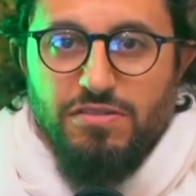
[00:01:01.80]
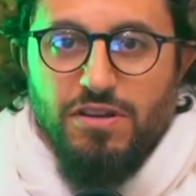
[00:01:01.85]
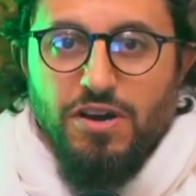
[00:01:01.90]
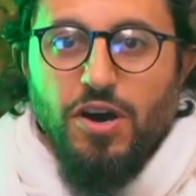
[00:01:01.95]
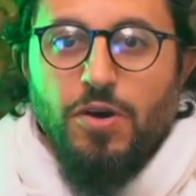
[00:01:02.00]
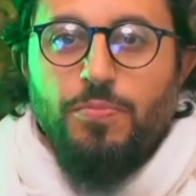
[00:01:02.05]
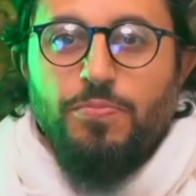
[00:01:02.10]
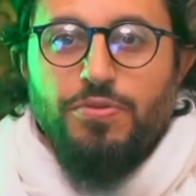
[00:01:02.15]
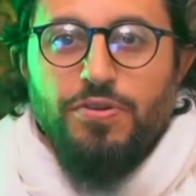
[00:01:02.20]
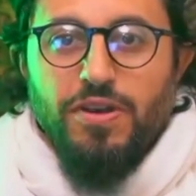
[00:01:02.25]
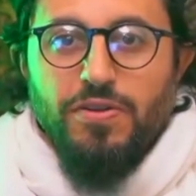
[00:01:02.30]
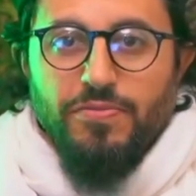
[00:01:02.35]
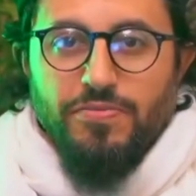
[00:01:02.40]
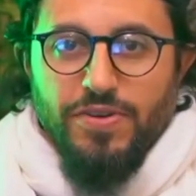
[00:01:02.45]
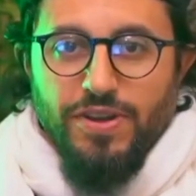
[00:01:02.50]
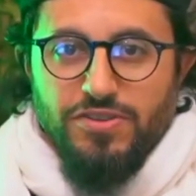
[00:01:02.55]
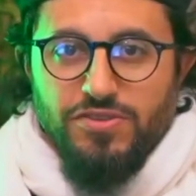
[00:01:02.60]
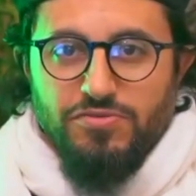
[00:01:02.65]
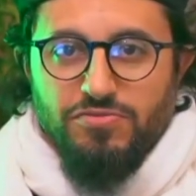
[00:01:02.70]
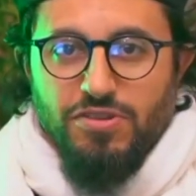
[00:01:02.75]
I'll pray
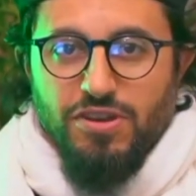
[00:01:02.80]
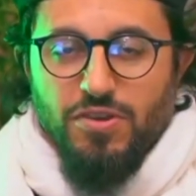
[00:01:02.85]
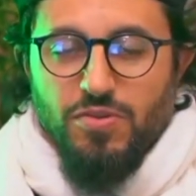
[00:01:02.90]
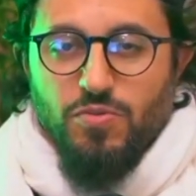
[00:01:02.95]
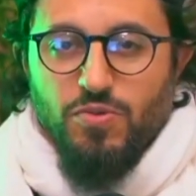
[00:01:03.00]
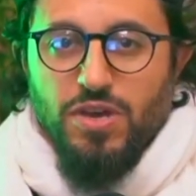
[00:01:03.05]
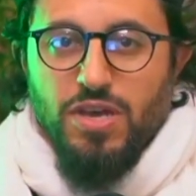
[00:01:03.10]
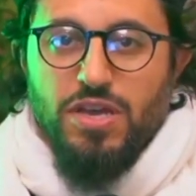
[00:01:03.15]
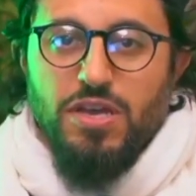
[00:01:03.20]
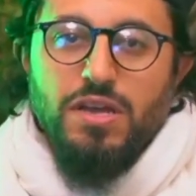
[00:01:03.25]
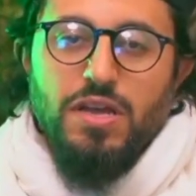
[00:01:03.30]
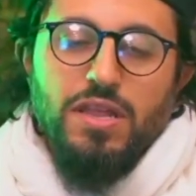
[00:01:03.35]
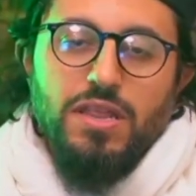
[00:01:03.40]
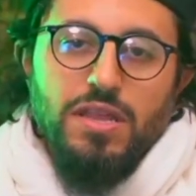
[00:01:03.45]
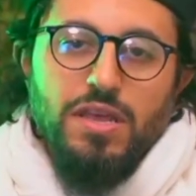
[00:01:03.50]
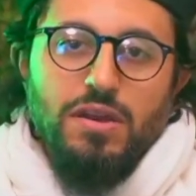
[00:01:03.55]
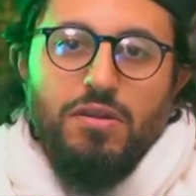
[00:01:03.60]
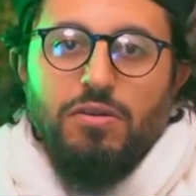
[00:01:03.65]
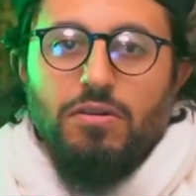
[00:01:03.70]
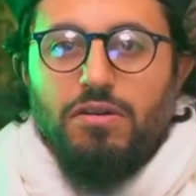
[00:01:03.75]
Fajr right away, and
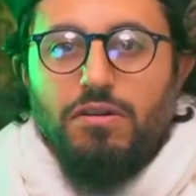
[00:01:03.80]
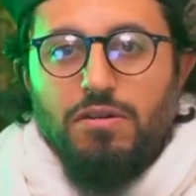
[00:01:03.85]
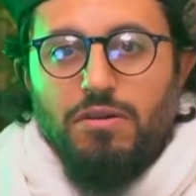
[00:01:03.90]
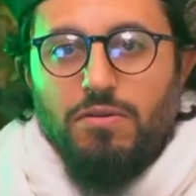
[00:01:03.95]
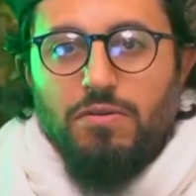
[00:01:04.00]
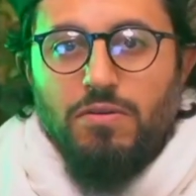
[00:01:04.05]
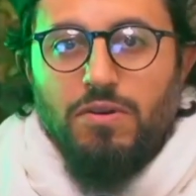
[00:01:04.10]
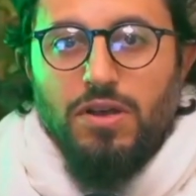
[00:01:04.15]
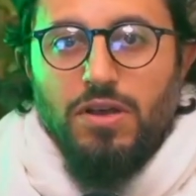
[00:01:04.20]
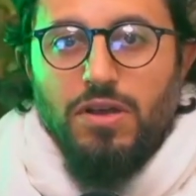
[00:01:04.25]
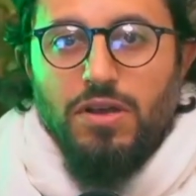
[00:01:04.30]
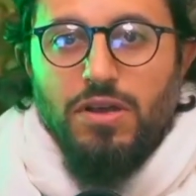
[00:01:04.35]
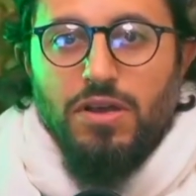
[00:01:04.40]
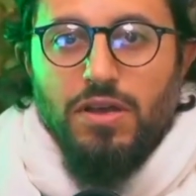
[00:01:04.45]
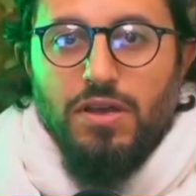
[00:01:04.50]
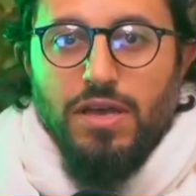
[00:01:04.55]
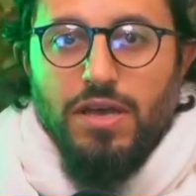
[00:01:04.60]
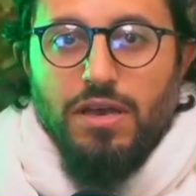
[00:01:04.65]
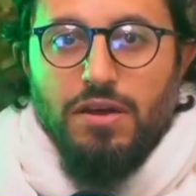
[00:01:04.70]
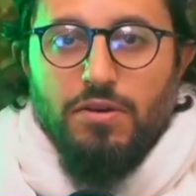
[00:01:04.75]
then I'll go
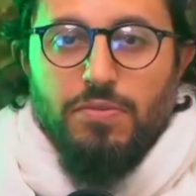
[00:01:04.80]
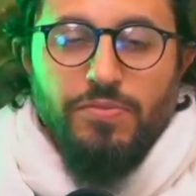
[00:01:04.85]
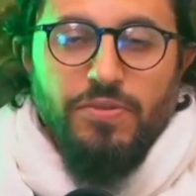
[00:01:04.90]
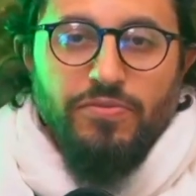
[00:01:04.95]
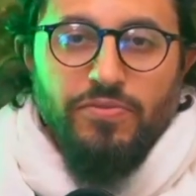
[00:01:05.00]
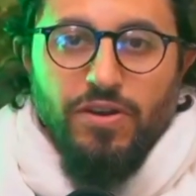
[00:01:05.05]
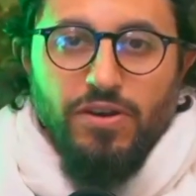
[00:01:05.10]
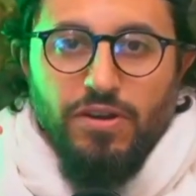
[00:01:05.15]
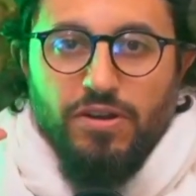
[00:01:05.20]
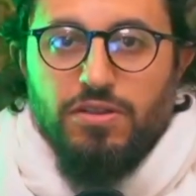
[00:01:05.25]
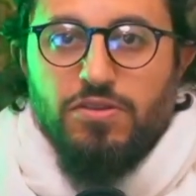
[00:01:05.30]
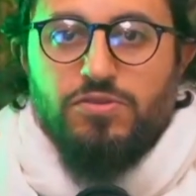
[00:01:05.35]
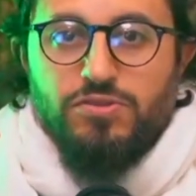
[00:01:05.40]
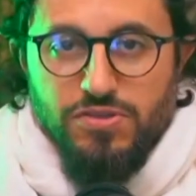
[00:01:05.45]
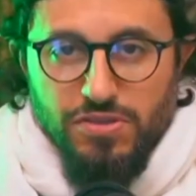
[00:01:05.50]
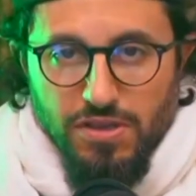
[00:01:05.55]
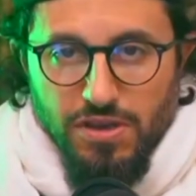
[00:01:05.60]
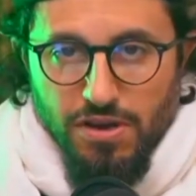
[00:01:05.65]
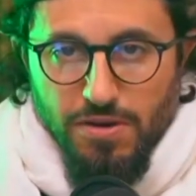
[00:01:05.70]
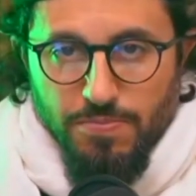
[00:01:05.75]
and I'll be very close
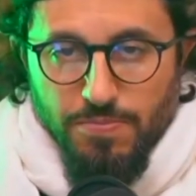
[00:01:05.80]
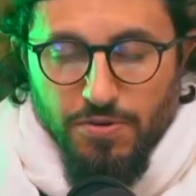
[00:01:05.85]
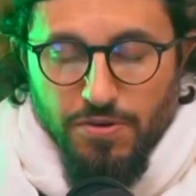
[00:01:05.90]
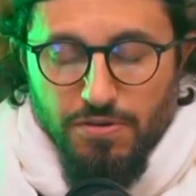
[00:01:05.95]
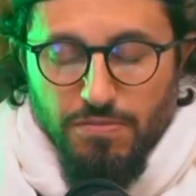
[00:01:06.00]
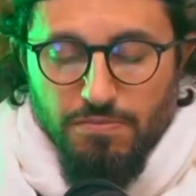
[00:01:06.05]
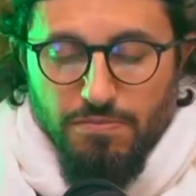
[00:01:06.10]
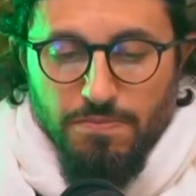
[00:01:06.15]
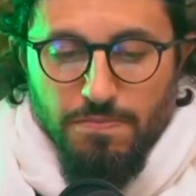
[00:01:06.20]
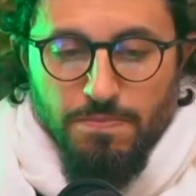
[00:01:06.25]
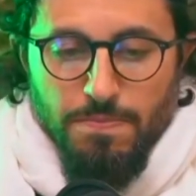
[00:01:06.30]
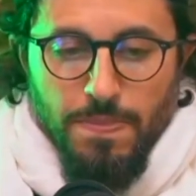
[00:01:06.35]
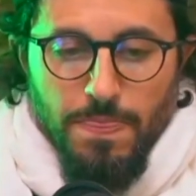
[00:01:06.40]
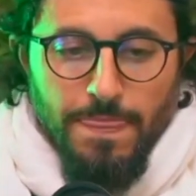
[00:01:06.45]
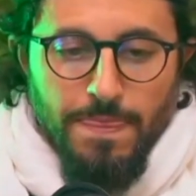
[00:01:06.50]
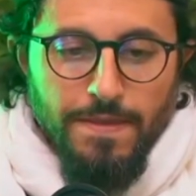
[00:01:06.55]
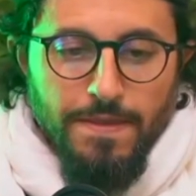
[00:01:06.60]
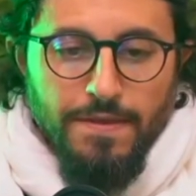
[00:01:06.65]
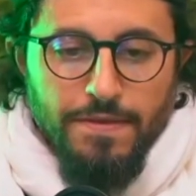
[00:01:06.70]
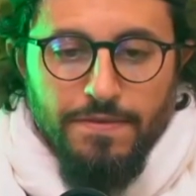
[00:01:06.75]
to the airport.
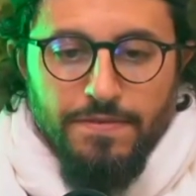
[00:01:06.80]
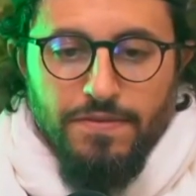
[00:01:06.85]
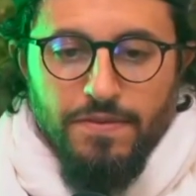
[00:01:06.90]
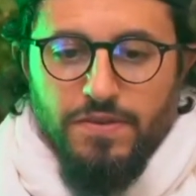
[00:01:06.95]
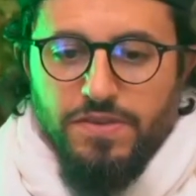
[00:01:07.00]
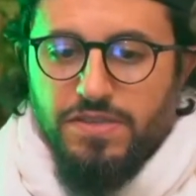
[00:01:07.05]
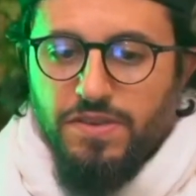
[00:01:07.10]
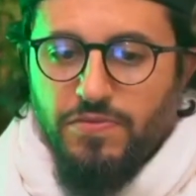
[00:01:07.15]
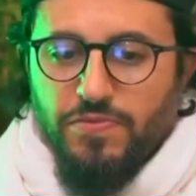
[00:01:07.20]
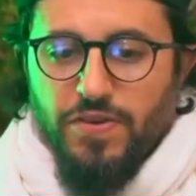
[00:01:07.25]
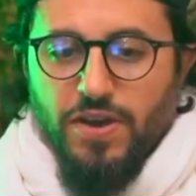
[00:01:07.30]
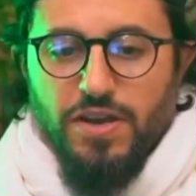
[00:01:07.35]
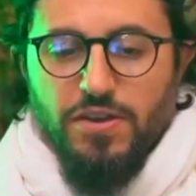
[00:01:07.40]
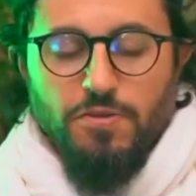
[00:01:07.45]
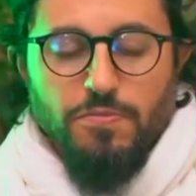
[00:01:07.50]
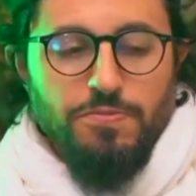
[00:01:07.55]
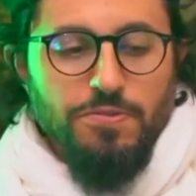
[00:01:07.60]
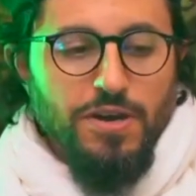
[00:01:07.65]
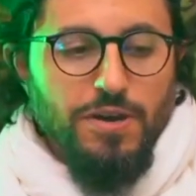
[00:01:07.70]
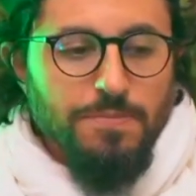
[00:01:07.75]
So he said, Fine,
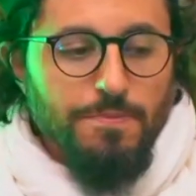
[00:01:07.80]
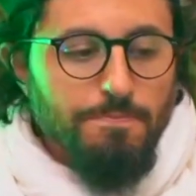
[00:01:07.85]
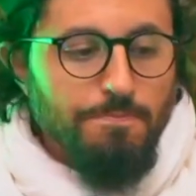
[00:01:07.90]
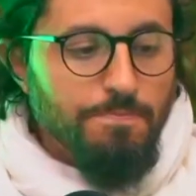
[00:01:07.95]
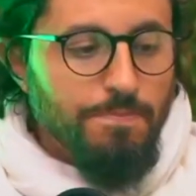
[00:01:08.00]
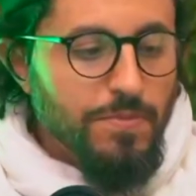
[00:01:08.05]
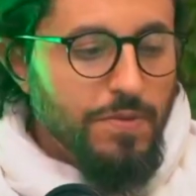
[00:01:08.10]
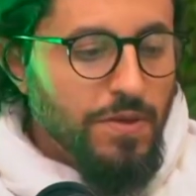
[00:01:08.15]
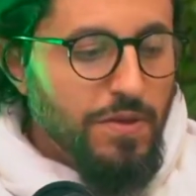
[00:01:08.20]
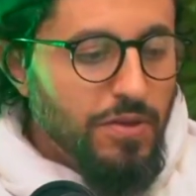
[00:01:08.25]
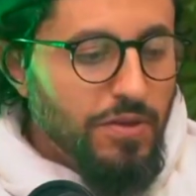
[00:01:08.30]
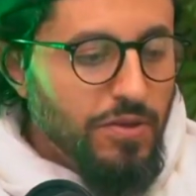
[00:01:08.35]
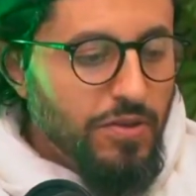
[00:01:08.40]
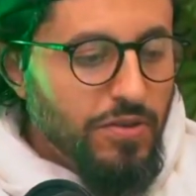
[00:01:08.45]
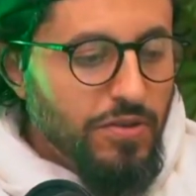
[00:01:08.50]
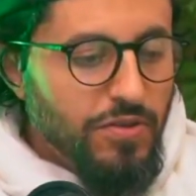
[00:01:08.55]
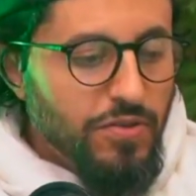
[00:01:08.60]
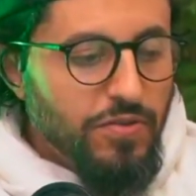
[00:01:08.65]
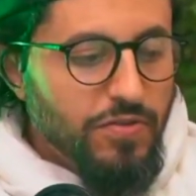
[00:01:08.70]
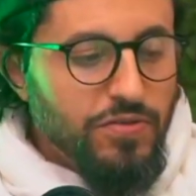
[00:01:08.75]
no problem.
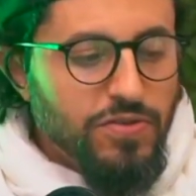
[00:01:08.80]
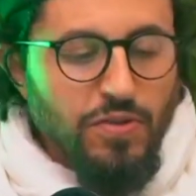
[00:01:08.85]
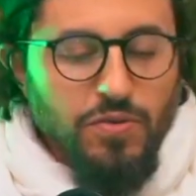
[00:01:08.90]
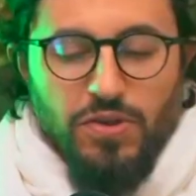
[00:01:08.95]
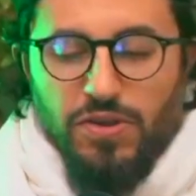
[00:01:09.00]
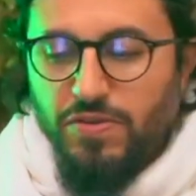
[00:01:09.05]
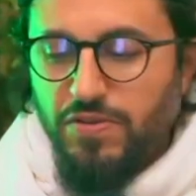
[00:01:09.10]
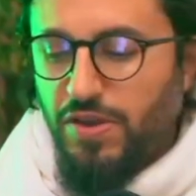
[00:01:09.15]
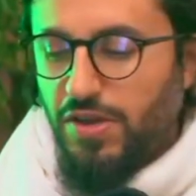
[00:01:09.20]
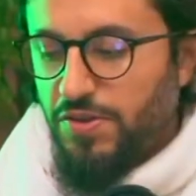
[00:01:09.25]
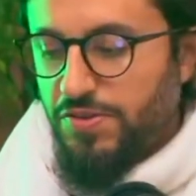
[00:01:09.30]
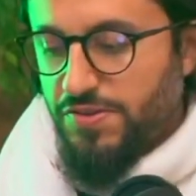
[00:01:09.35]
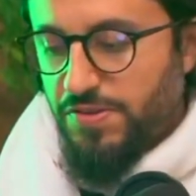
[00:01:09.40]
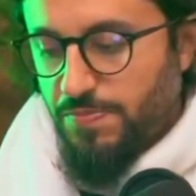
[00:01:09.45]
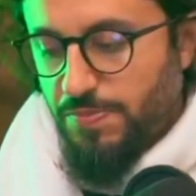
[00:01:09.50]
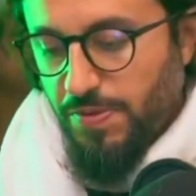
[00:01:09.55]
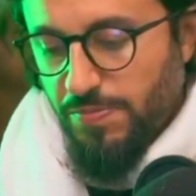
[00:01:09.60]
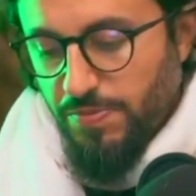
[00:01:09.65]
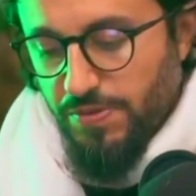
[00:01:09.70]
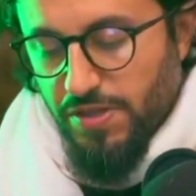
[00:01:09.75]
So he tells the
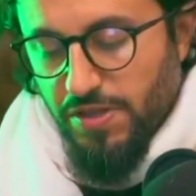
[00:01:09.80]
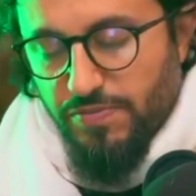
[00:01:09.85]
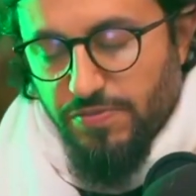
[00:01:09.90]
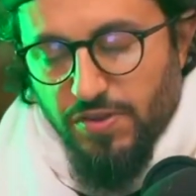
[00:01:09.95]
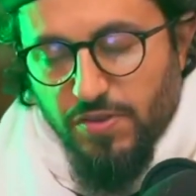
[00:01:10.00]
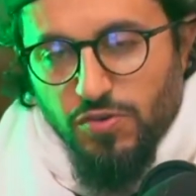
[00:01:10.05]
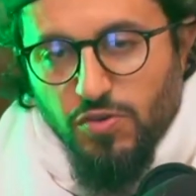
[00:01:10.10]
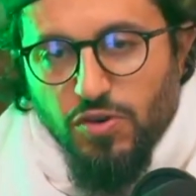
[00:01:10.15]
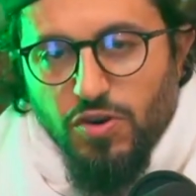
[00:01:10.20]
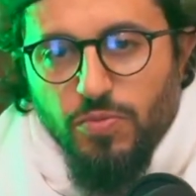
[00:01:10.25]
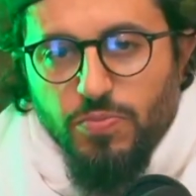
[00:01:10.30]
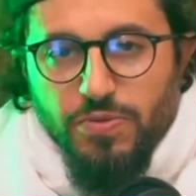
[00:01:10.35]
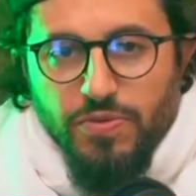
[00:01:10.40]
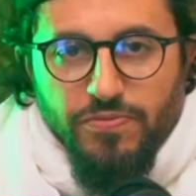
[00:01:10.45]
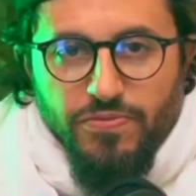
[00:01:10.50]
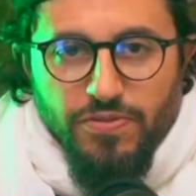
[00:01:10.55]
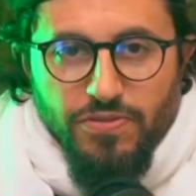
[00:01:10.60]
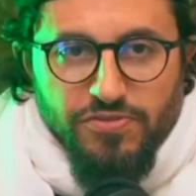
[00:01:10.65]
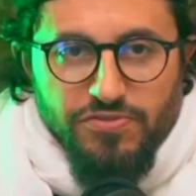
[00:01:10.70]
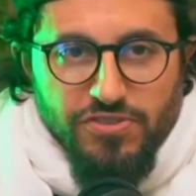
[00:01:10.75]
people, Leave the door open
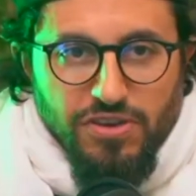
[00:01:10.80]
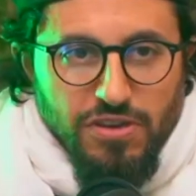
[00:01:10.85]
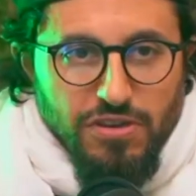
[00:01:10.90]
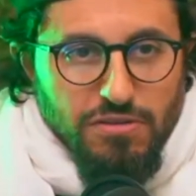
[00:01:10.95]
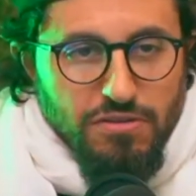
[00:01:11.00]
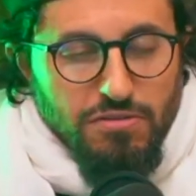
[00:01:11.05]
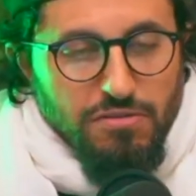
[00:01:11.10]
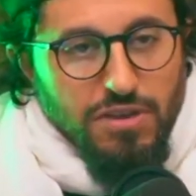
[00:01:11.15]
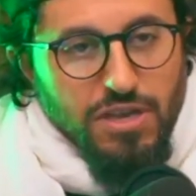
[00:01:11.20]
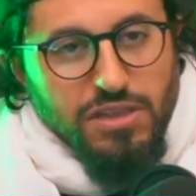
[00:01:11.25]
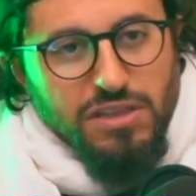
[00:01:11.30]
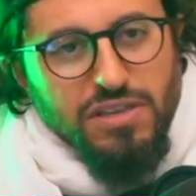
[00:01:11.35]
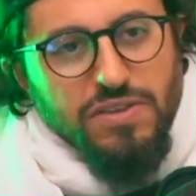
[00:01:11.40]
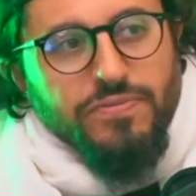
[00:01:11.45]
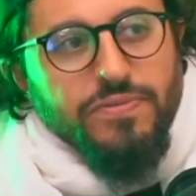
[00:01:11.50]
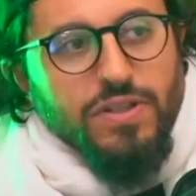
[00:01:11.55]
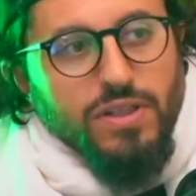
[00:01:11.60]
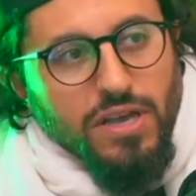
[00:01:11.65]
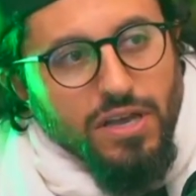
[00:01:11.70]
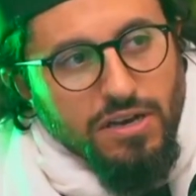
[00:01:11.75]
for the sheikh and
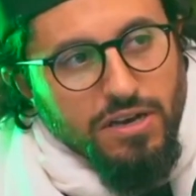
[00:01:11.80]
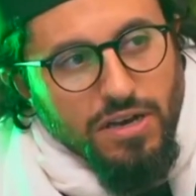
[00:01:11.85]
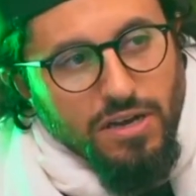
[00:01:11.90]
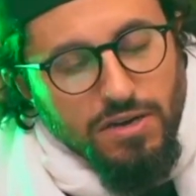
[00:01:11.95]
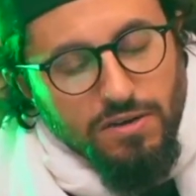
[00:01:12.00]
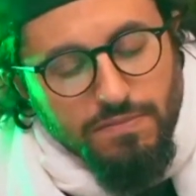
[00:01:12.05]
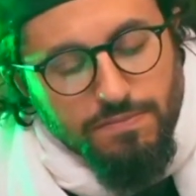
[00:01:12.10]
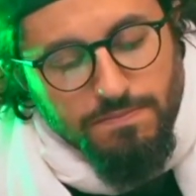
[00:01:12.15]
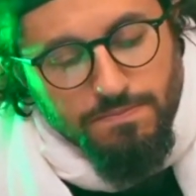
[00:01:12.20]
leave a light on.